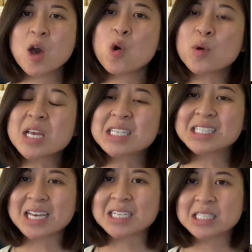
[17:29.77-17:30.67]
And when he
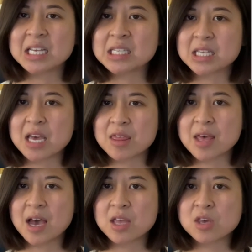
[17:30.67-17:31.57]
says things like
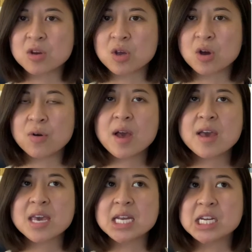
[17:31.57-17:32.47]
that, you know,
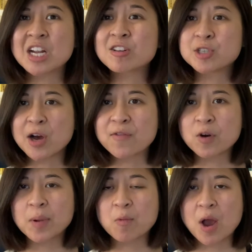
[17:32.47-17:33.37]
he did not love her,
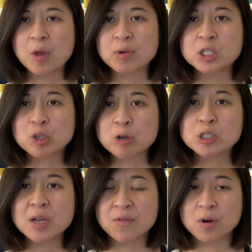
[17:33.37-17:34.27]
but rather was
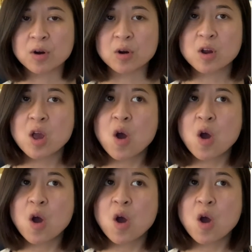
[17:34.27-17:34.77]
thirsty for her.